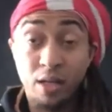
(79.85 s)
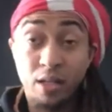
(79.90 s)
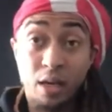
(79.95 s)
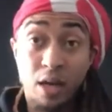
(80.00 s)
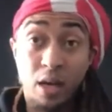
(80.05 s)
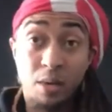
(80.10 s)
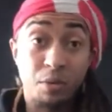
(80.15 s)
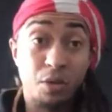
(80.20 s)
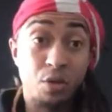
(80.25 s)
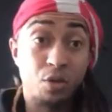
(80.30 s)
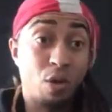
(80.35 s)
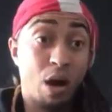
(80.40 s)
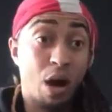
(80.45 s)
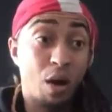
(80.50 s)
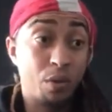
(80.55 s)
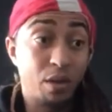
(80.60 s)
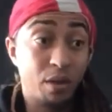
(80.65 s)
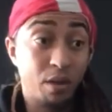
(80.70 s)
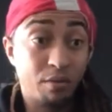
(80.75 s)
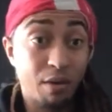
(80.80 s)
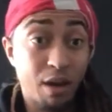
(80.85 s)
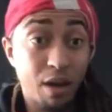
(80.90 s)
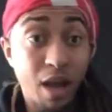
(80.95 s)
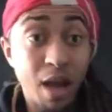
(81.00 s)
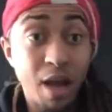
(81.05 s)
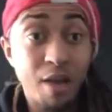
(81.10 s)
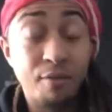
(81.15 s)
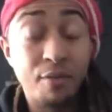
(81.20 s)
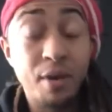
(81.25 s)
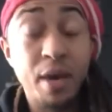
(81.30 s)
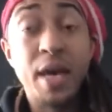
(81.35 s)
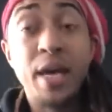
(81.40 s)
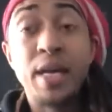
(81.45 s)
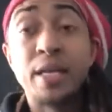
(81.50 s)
of times into how we live our life.